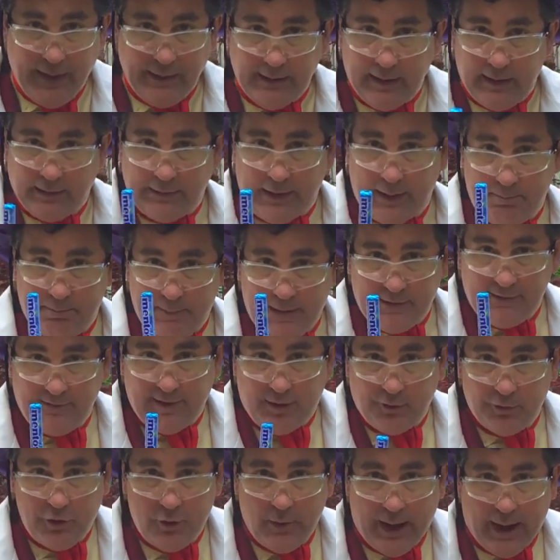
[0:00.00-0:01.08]
Now let me
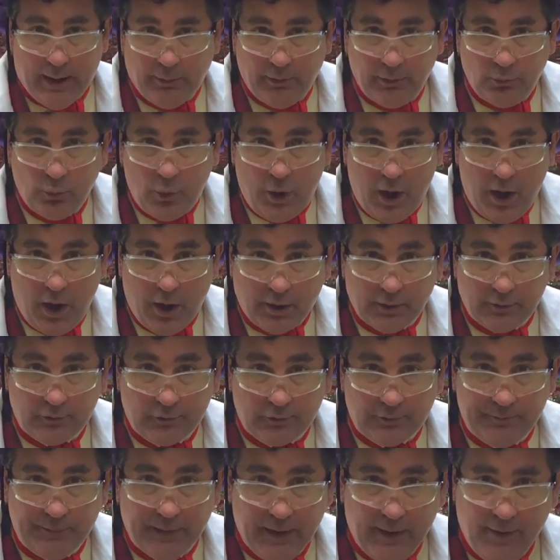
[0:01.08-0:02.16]
tell you how it
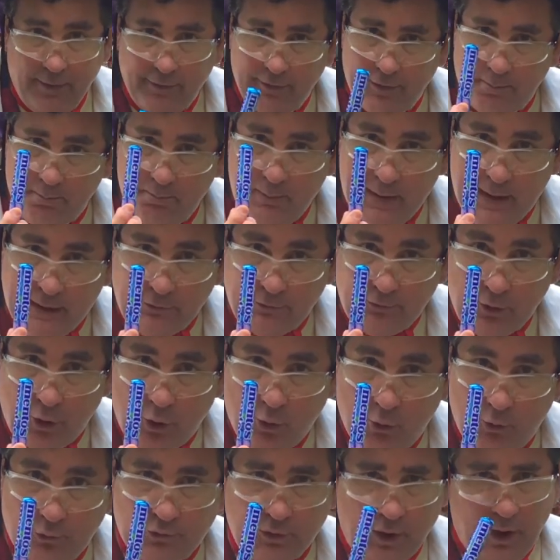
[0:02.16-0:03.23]
works. The
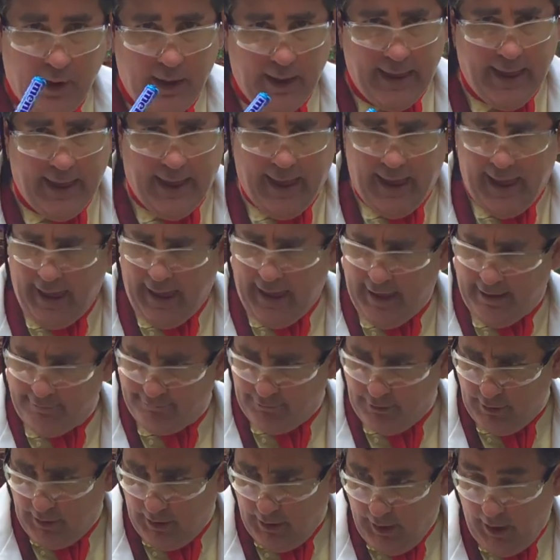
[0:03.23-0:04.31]
Mentos
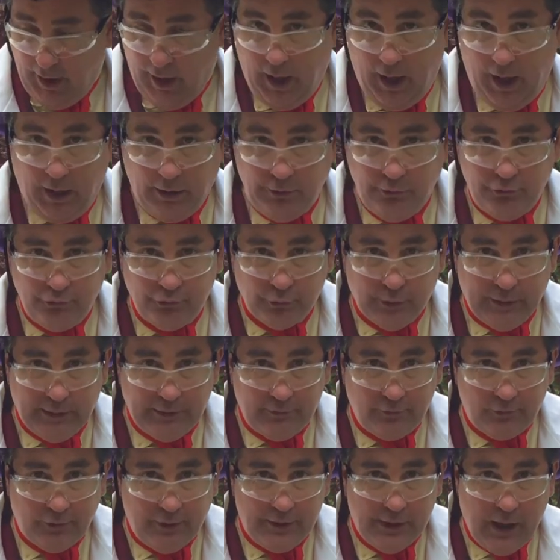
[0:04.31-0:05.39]
have
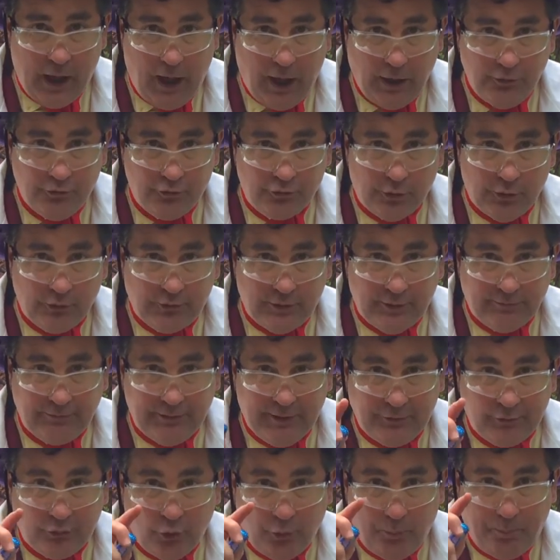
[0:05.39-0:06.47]
hundreds and hundreds of
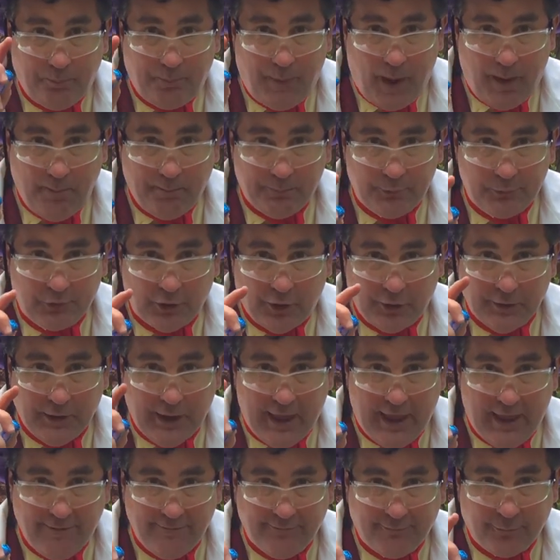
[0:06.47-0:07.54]
little bumps on
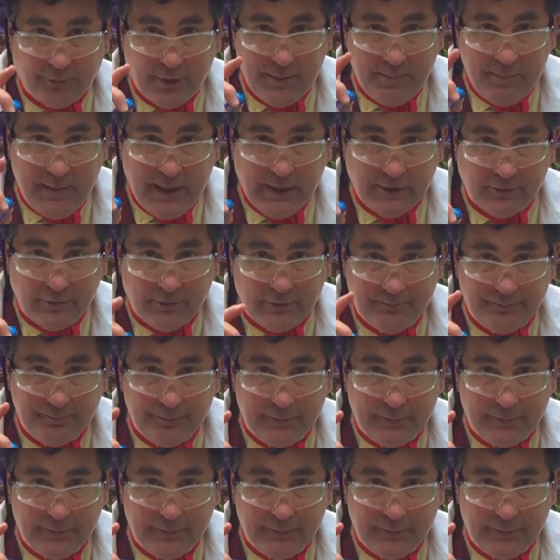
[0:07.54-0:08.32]
every mint.